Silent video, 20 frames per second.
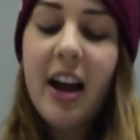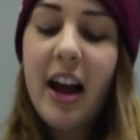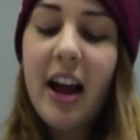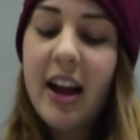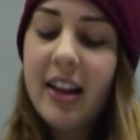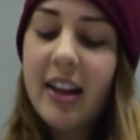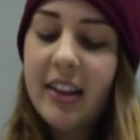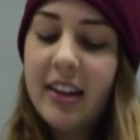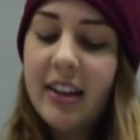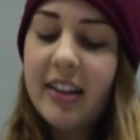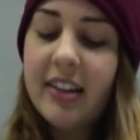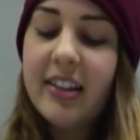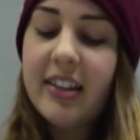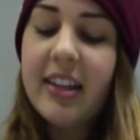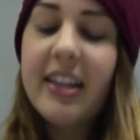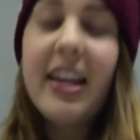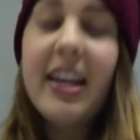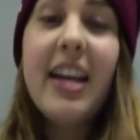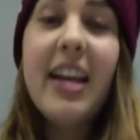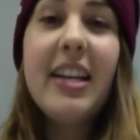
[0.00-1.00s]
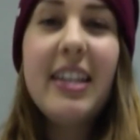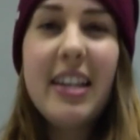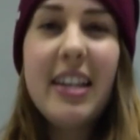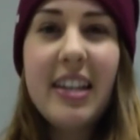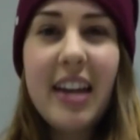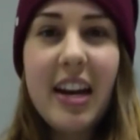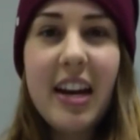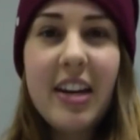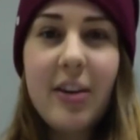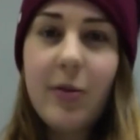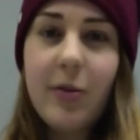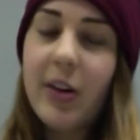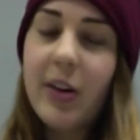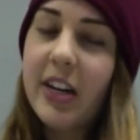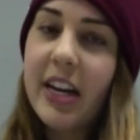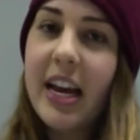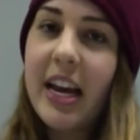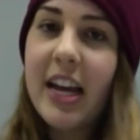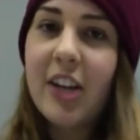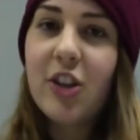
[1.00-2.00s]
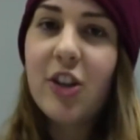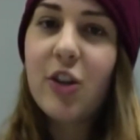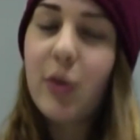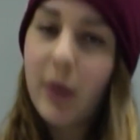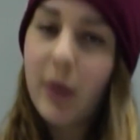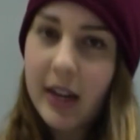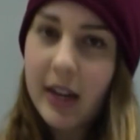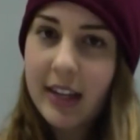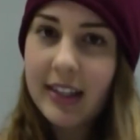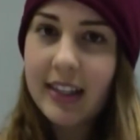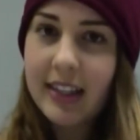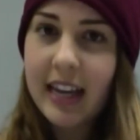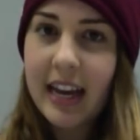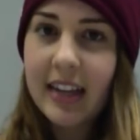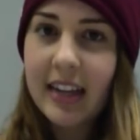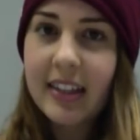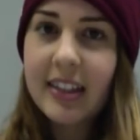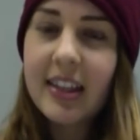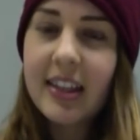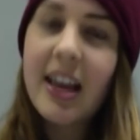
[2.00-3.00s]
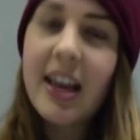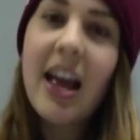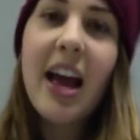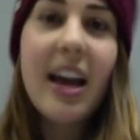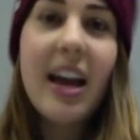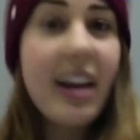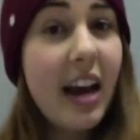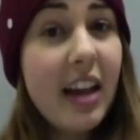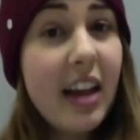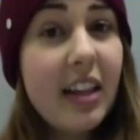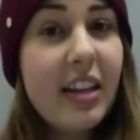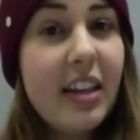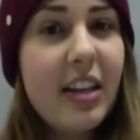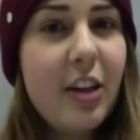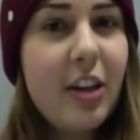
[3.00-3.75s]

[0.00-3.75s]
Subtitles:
Islands in 1891 at age 26, an island near